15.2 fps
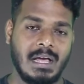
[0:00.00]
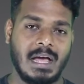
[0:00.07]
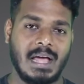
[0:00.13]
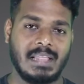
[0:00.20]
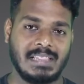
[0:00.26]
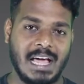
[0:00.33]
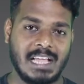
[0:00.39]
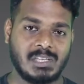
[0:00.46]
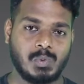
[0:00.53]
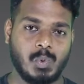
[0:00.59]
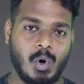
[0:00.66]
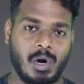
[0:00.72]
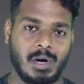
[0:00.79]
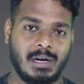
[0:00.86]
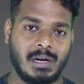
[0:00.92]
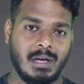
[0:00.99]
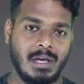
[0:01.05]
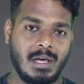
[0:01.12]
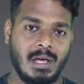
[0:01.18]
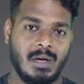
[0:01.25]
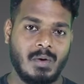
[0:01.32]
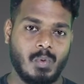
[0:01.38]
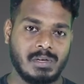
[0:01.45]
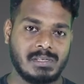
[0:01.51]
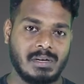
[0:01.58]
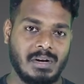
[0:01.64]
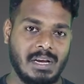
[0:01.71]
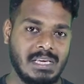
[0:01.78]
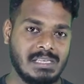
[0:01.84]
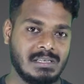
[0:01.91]
And that's what was the
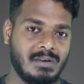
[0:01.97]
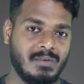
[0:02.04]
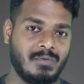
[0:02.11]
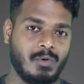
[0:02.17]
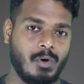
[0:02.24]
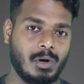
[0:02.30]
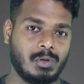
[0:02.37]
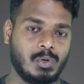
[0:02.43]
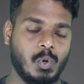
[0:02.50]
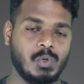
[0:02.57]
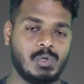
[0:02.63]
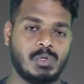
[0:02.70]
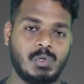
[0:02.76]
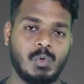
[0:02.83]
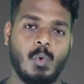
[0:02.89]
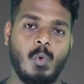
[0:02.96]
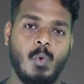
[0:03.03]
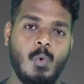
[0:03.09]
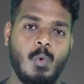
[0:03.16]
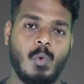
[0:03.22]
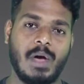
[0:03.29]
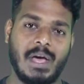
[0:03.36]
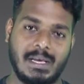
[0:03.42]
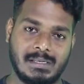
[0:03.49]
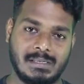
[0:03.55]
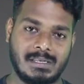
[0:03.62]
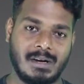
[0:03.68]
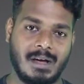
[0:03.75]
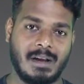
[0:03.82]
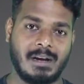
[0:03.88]
reason for those 2
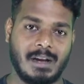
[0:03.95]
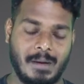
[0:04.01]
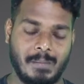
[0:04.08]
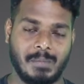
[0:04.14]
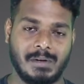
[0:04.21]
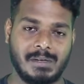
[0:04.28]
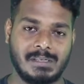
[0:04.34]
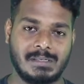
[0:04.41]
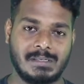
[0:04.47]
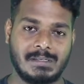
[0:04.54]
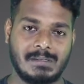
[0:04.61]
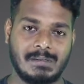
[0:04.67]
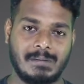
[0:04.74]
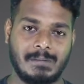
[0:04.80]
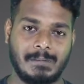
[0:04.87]
extra numbers.